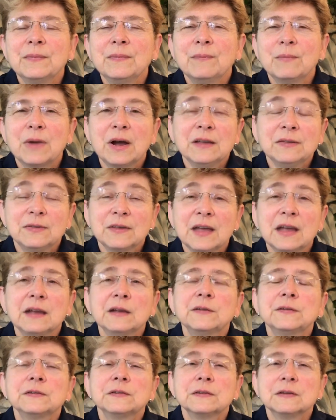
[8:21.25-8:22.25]
My
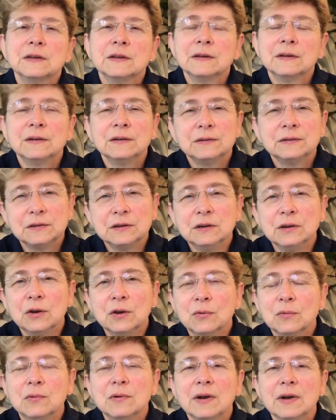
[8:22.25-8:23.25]
thanks to
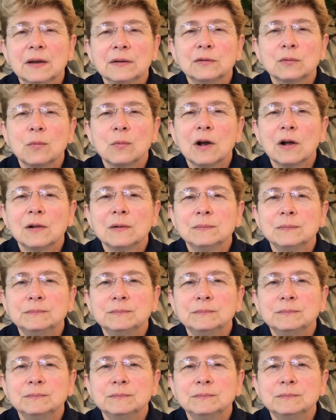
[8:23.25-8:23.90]
you as well.